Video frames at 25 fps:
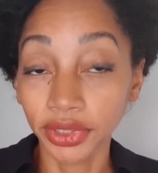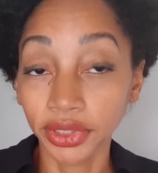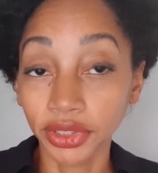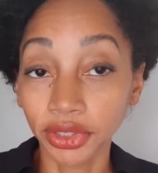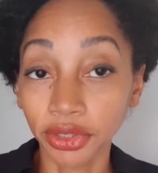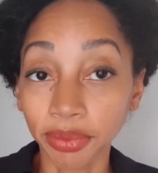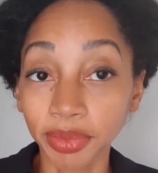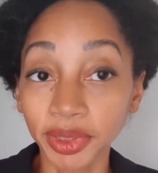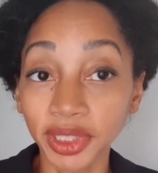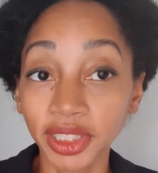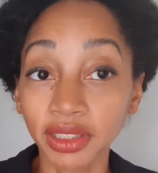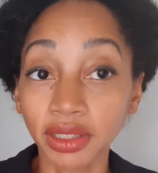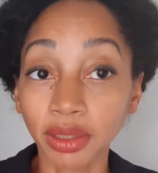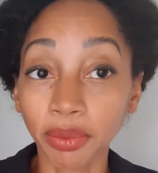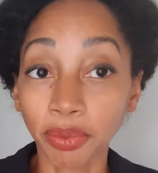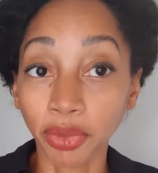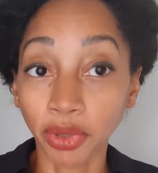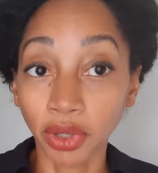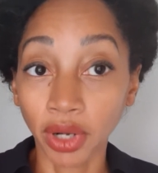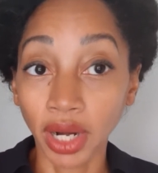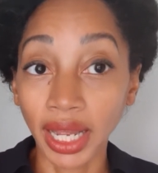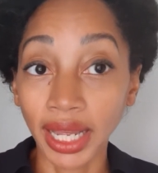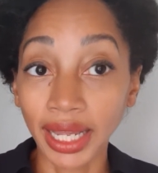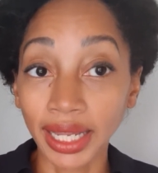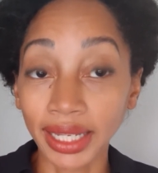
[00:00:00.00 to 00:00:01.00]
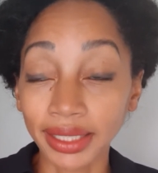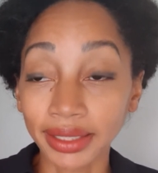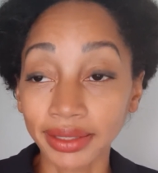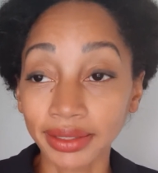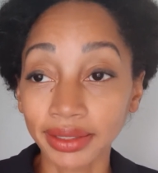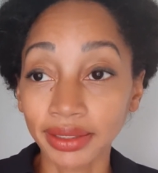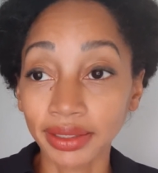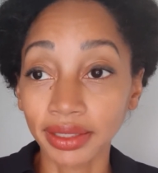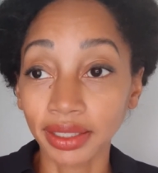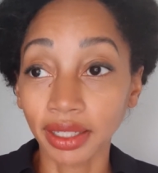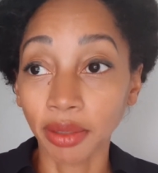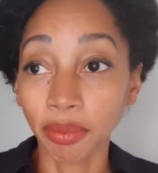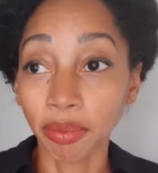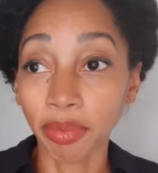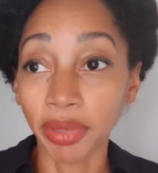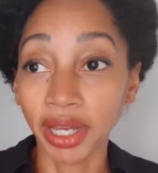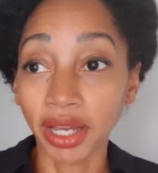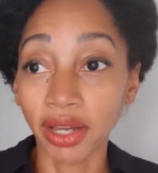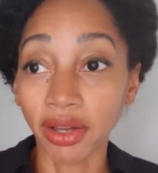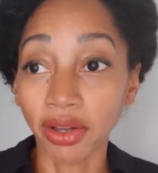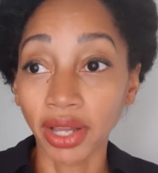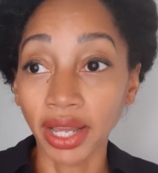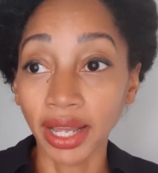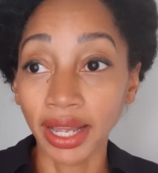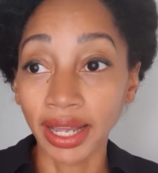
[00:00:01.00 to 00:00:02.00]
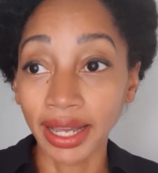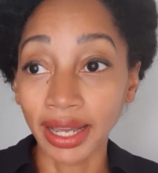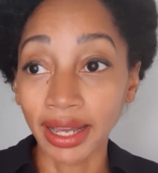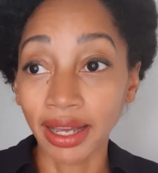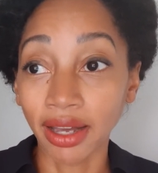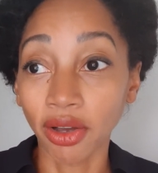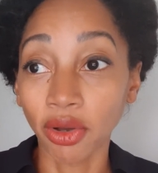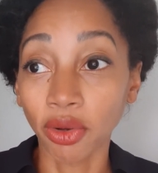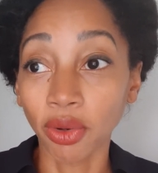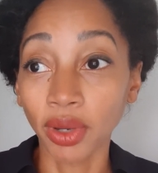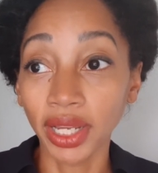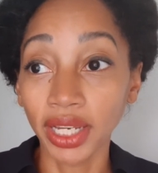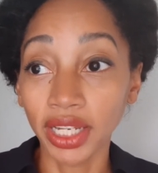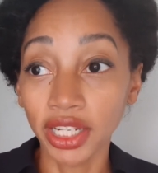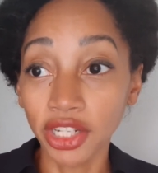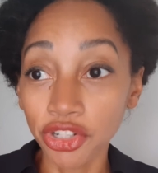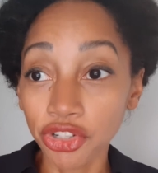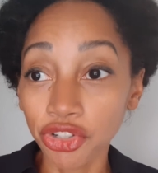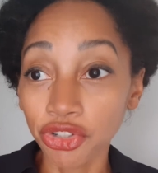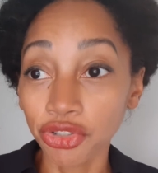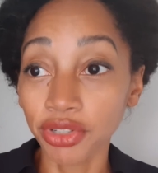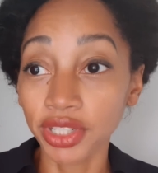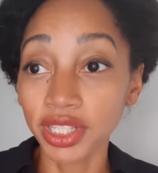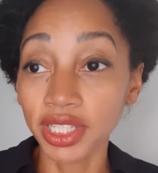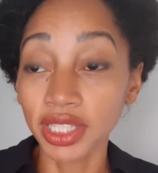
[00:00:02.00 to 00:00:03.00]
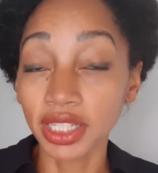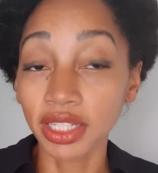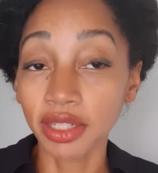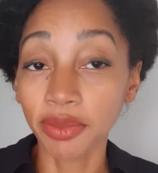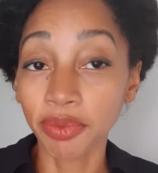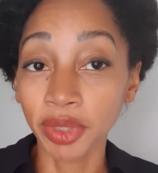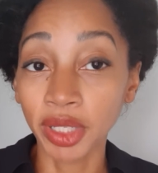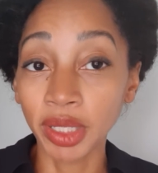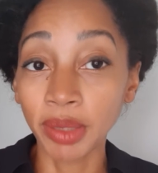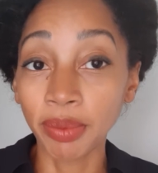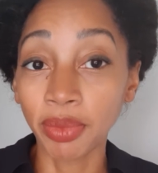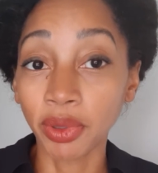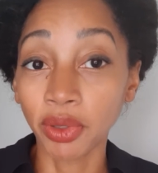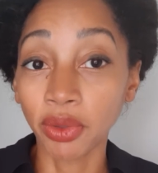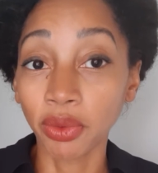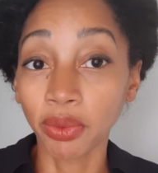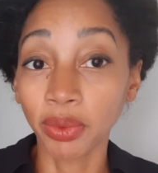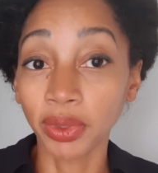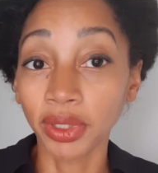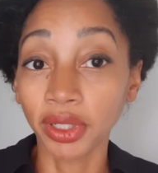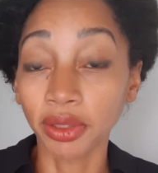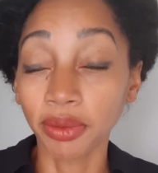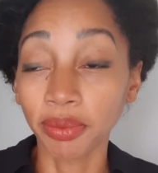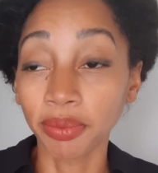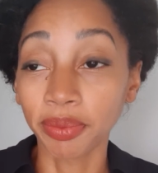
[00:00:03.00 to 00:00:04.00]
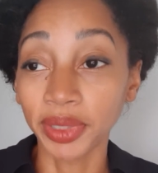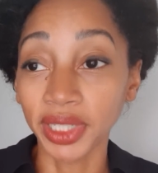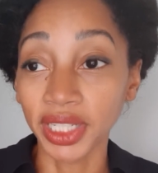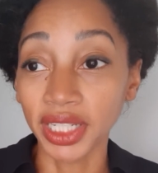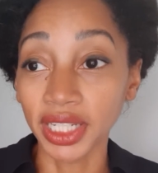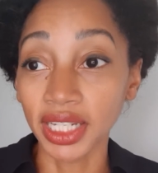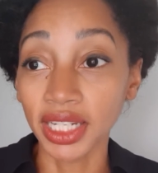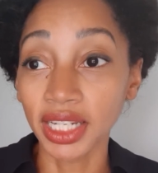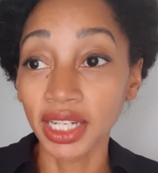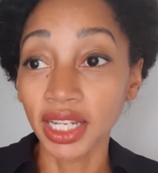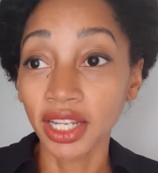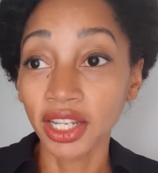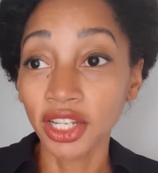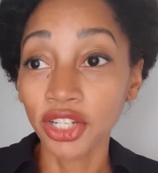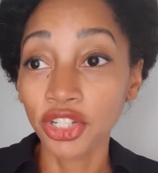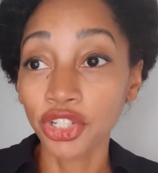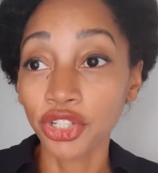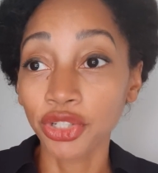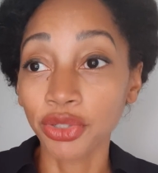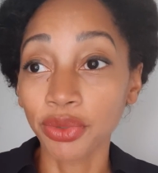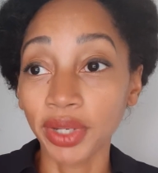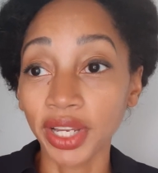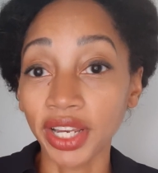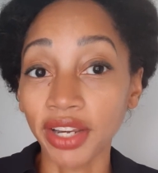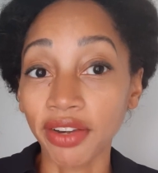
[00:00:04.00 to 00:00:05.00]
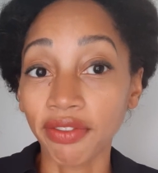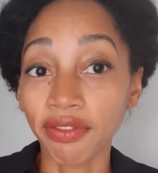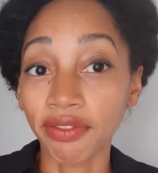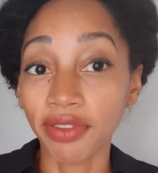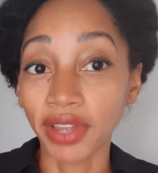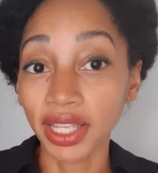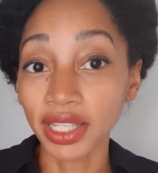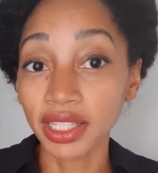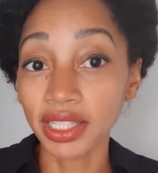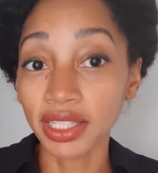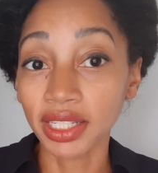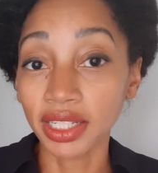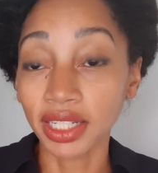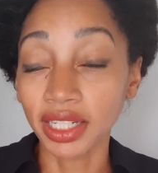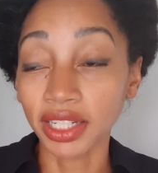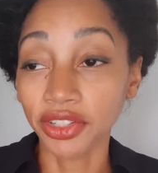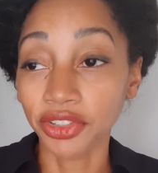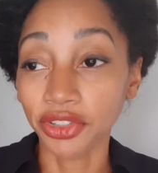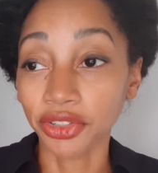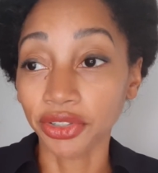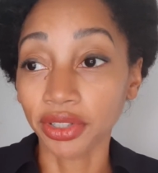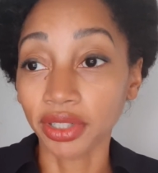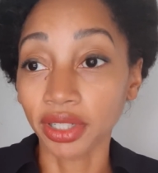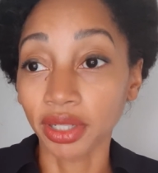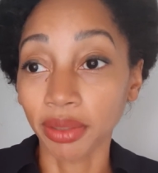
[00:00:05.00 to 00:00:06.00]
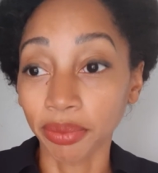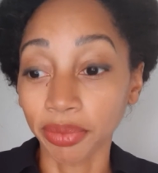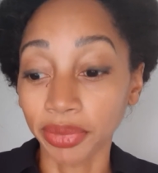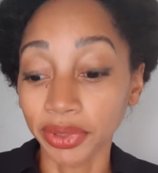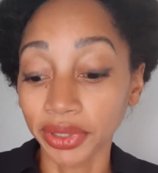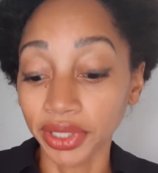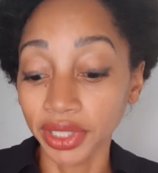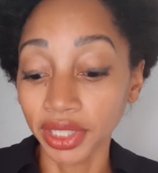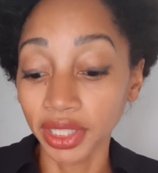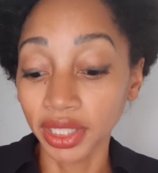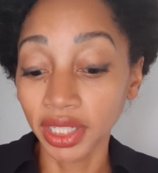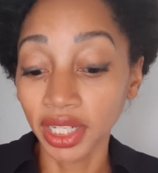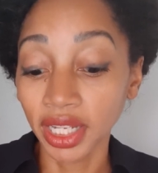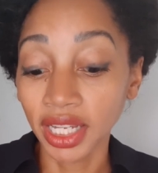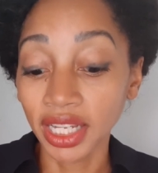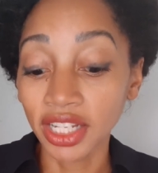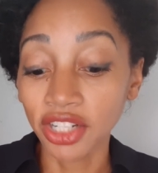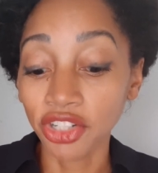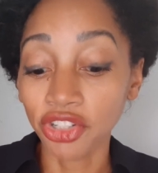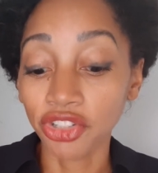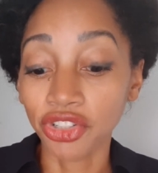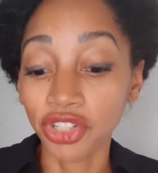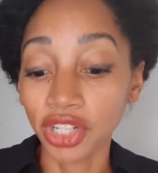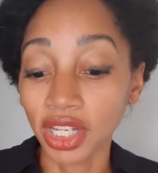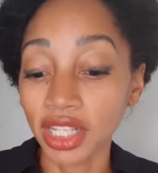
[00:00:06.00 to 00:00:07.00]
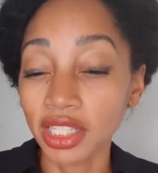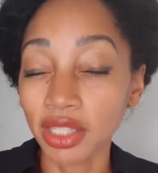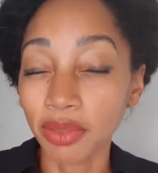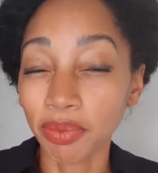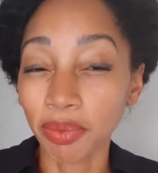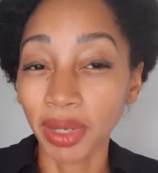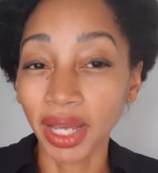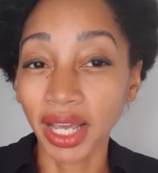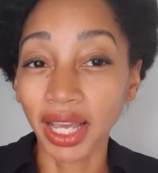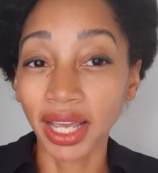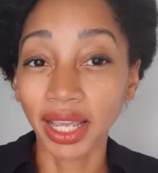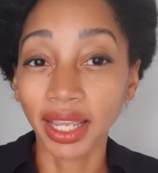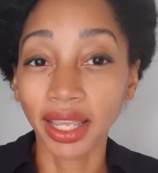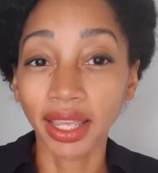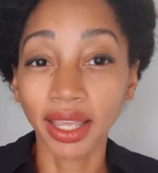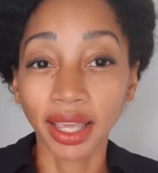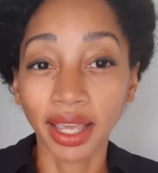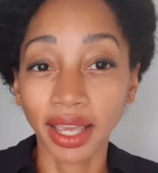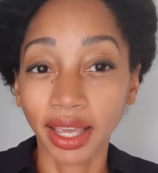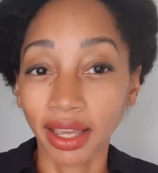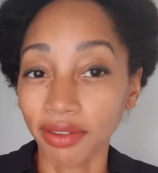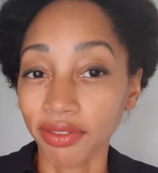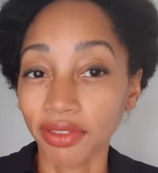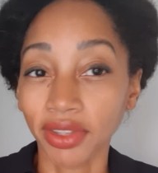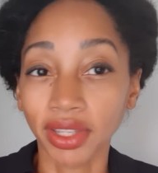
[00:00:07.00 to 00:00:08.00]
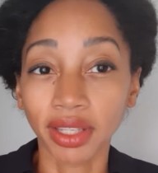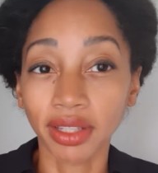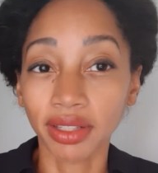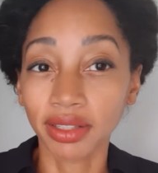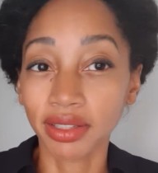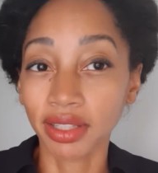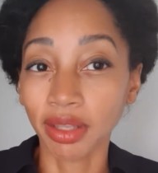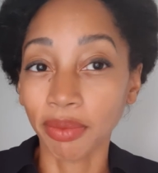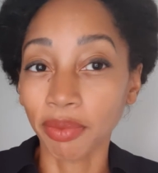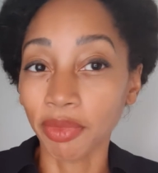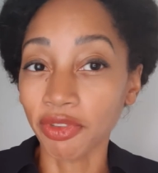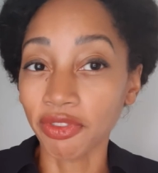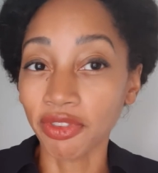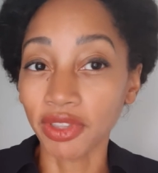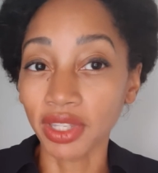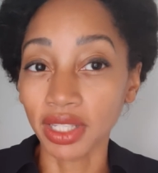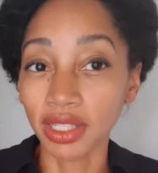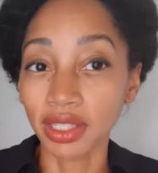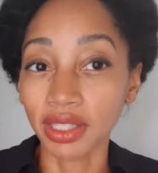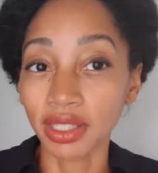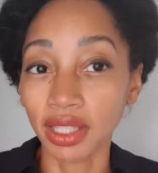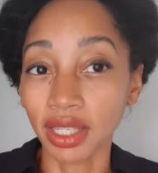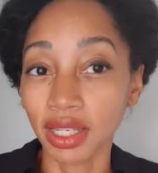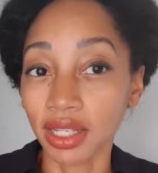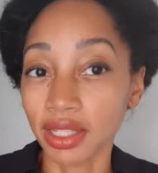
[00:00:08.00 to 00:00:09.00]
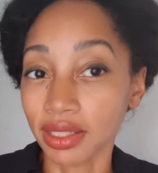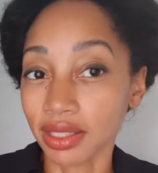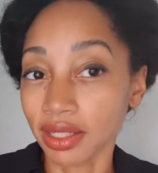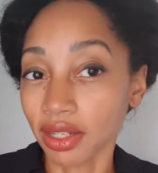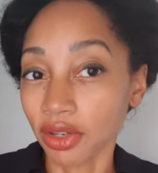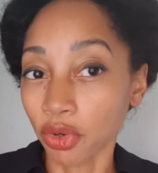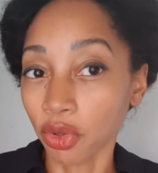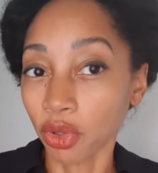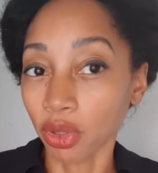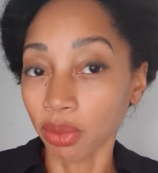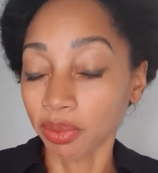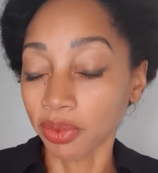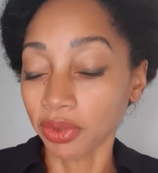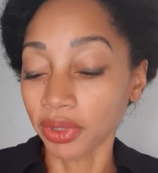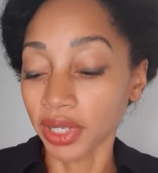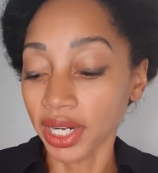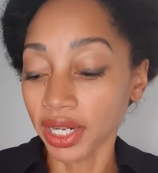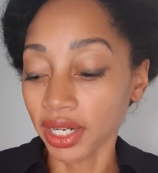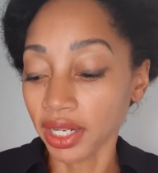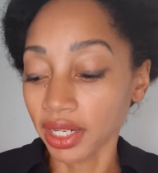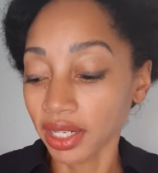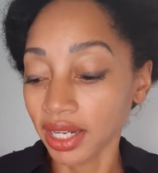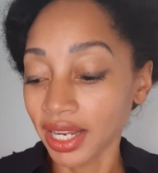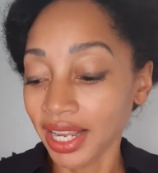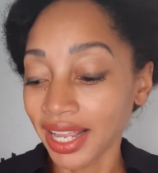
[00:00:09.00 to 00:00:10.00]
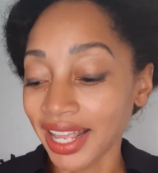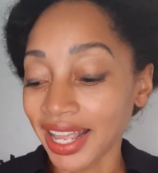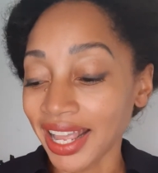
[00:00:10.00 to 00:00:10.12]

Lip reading: you'll be surprised about how interested people will be to invest in your company just by having some of these things incorporated.